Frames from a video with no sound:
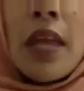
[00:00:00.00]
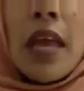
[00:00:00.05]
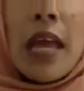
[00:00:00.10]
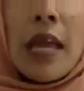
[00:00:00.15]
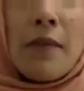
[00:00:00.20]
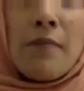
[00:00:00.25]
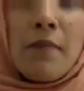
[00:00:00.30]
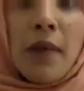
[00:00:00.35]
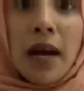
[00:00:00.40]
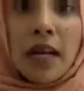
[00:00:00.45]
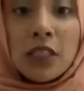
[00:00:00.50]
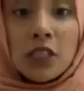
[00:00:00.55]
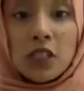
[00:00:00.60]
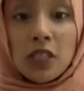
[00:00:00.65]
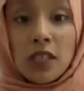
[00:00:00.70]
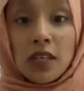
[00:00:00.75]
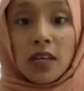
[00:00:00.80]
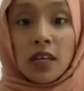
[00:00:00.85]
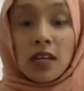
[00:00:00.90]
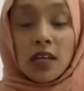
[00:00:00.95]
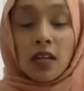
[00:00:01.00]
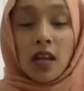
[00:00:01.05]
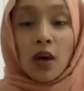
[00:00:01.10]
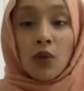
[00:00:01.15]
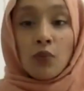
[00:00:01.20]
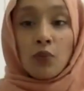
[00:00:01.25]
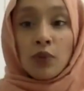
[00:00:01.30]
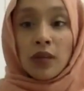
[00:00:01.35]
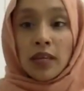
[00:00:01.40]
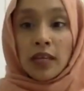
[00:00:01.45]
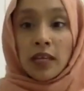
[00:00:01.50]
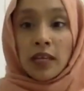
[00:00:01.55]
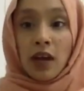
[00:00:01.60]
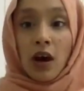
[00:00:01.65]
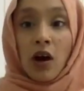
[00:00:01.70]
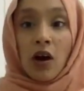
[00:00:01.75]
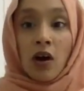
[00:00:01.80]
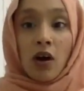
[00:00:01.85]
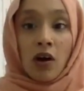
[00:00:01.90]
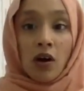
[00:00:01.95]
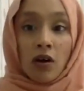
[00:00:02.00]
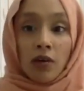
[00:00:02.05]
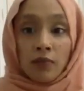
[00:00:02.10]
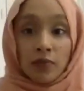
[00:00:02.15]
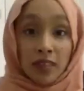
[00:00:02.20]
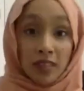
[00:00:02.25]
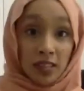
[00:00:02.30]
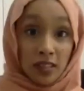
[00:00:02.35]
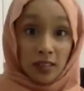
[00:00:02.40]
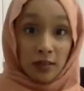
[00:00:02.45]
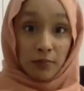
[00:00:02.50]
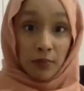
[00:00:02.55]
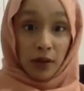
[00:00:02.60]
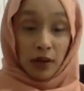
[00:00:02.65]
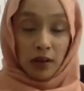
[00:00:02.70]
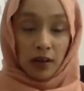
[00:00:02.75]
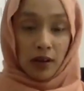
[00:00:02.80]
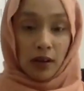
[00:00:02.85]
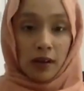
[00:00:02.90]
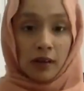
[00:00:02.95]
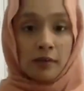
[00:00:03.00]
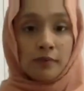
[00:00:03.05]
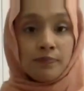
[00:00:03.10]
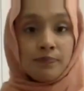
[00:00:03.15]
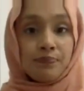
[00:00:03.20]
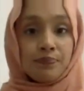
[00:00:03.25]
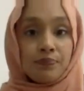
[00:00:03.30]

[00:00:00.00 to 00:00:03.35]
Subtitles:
Imagine this is a burger,